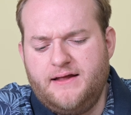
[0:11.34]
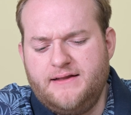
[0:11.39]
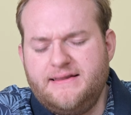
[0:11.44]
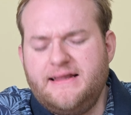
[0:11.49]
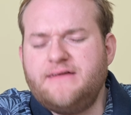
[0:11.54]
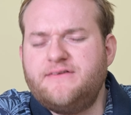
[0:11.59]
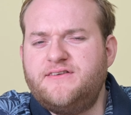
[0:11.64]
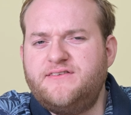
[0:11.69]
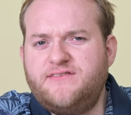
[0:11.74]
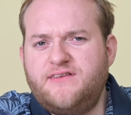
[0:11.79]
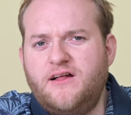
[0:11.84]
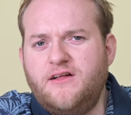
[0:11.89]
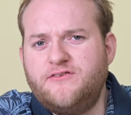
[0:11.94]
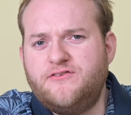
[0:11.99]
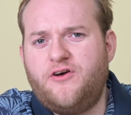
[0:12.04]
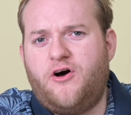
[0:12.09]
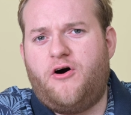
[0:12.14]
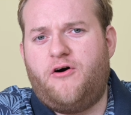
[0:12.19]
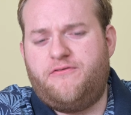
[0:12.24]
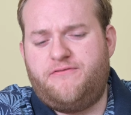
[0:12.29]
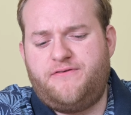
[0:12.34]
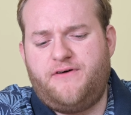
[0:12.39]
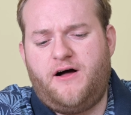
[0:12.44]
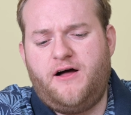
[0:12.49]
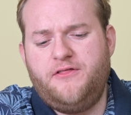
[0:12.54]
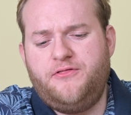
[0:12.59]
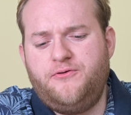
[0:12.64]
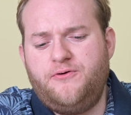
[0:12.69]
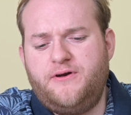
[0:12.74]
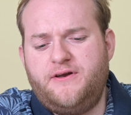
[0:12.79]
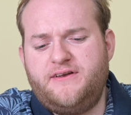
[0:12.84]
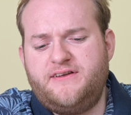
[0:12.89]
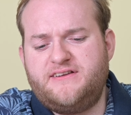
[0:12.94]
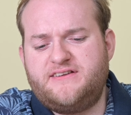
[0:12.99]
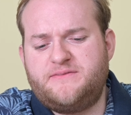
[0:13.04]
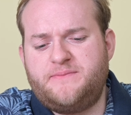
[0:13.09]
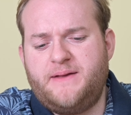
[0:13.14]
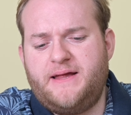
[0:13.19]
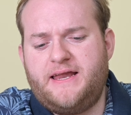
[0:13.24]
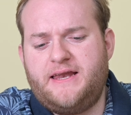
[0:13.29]
Now to start off, I thought I'd
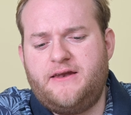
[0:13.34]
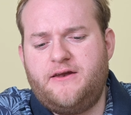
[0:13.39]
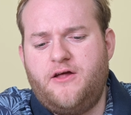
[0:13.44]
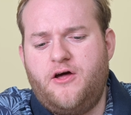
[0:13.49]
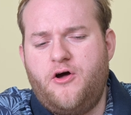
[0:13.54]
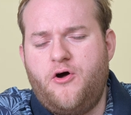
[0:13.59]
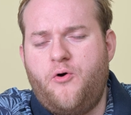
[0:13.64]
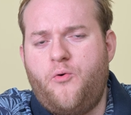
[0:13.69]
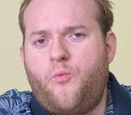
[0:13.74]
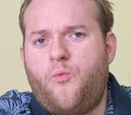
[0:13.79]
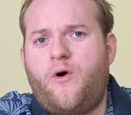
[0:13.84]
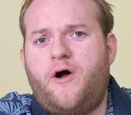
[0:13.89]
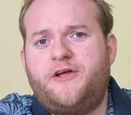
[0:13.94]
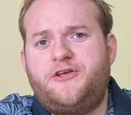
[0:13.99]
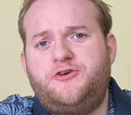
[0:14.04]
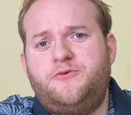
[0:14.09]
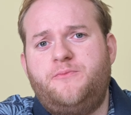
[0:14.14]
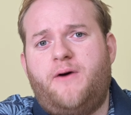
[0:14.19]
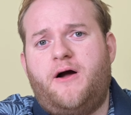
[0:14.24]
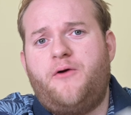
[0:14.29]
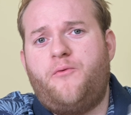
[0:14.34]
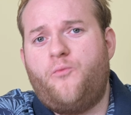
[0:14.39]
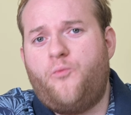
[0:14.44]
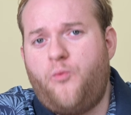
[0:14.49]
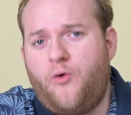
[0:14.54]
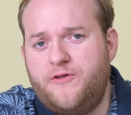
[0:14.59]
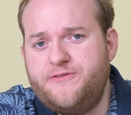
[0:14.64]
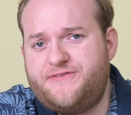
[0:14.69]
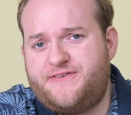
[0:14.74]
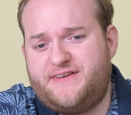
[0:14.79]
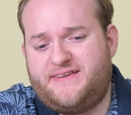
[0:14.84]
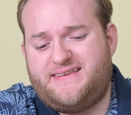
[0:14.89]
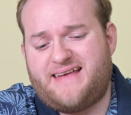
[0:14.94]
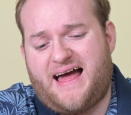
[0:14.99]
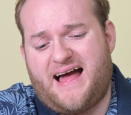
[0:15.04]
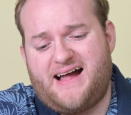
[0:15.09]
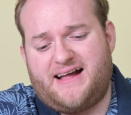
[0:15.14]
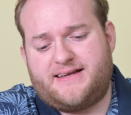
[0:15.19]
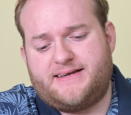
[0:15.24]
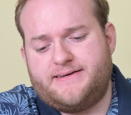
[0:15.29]
explain why you might want a
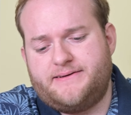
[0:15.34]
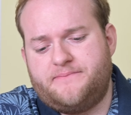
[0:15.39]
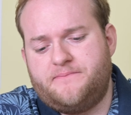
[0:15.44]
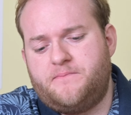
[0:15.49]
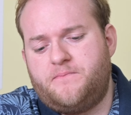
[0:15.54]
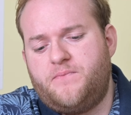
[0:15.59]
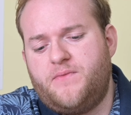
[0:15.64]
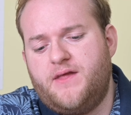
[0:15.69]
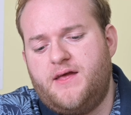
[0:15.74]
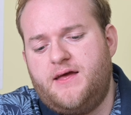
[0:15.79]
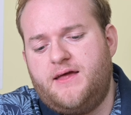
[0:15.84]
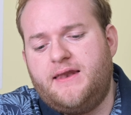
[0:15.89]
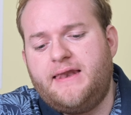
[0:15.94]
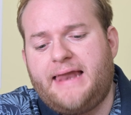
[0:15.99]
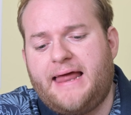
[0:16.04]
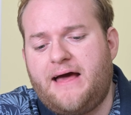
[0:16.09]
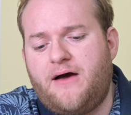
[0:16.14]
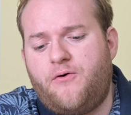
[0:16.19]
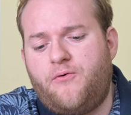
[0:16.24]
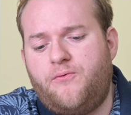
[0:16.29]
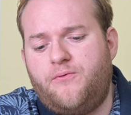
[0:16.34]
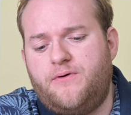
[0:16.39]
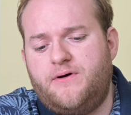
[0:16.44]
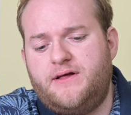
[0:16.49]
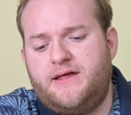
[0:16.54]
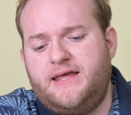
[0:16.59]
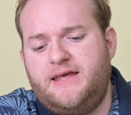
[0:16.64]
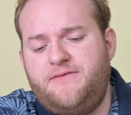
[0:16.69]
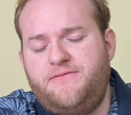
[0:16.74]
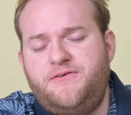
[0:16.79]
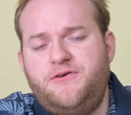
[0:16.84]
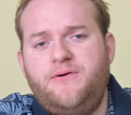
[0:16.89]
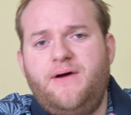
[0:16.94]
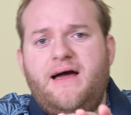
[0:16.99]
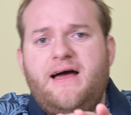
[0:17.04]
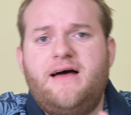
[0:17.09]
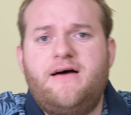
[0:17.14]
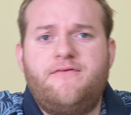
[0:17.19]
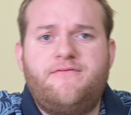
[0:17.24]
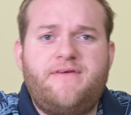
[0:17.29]
DAC. Now, if you
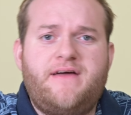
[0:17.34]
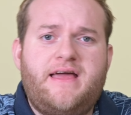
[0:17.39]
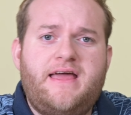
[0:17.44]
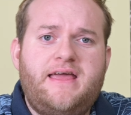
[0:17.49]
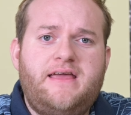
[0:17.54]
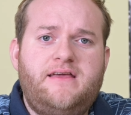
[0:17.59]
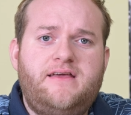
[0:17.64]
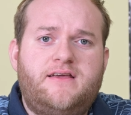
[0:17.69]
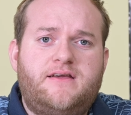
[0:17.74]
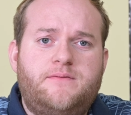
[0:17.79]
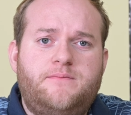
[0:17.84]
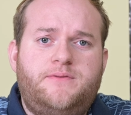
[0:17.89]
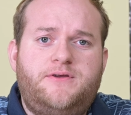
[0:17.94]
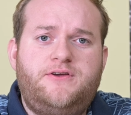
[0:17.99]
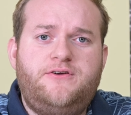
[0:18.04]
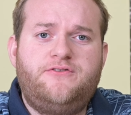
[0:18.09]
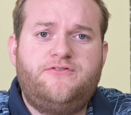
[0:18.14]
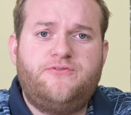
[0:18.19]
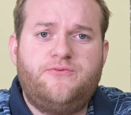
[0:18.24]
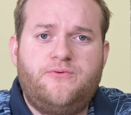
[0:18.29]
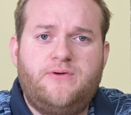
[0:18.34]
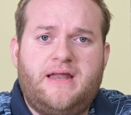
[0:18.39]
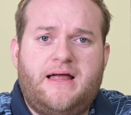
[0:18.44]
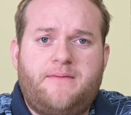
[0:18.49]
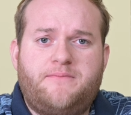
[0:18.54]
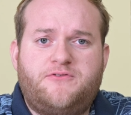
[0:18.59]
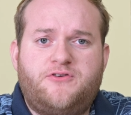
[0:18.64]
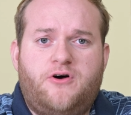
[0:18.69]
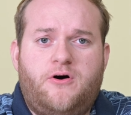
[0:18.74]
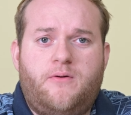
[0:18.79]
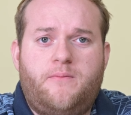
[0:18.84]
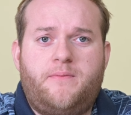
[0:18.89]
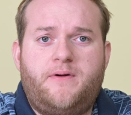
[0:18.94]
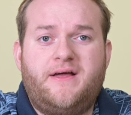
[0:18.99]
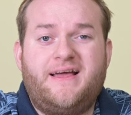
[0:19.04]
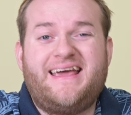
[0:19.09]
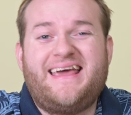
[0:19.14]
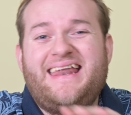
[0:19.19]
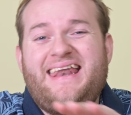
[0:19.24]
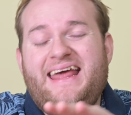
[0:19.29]
have a computer or laptop
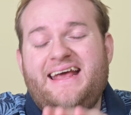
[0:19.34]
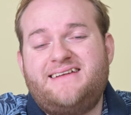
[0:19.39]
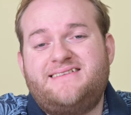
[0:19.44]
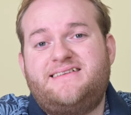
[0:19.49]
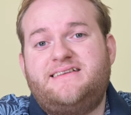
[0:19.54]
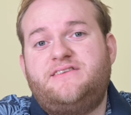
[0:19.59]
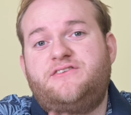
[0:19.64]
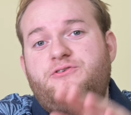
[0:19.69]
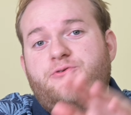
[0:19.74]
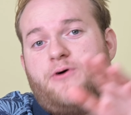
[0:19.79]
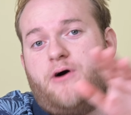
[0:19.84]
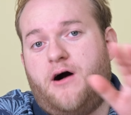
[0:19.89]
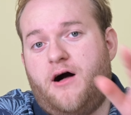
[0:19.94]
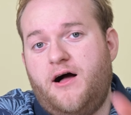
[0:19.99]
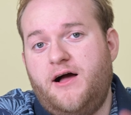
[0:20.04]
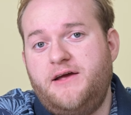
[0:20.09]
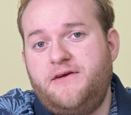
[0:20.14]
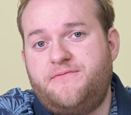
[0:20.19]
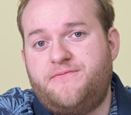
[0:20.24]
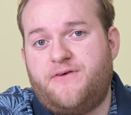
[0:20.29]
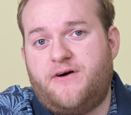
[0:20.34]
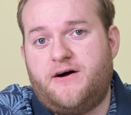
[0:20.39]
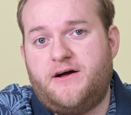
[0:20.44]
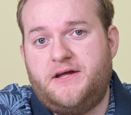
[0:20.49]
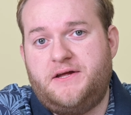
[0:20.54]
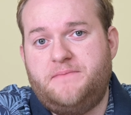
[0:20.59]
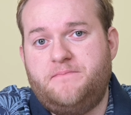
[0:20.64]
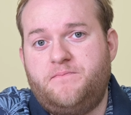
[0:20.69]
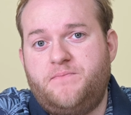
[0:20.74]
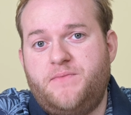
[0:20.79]
connected to a hi-fi,